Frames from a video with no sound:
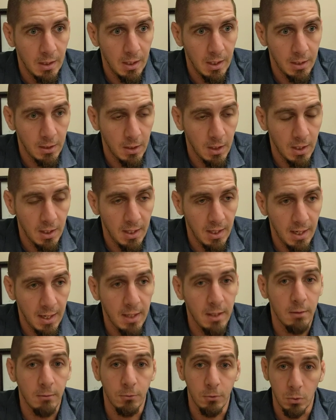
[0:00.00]
I got
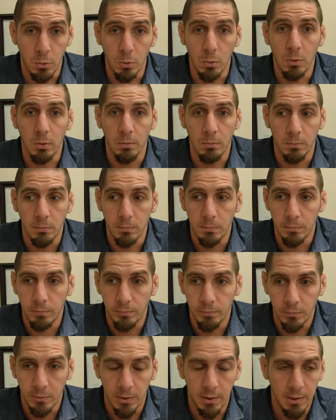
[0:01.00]
out of school,
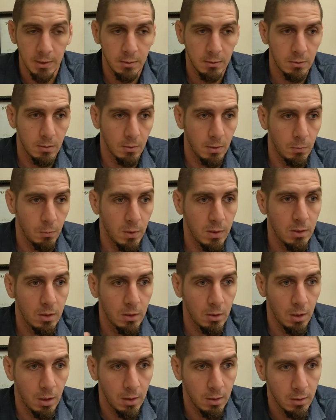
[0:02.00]
right? So I went
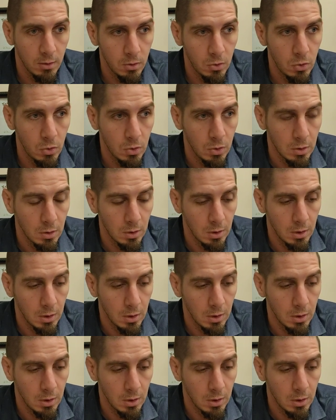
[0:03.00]
to college,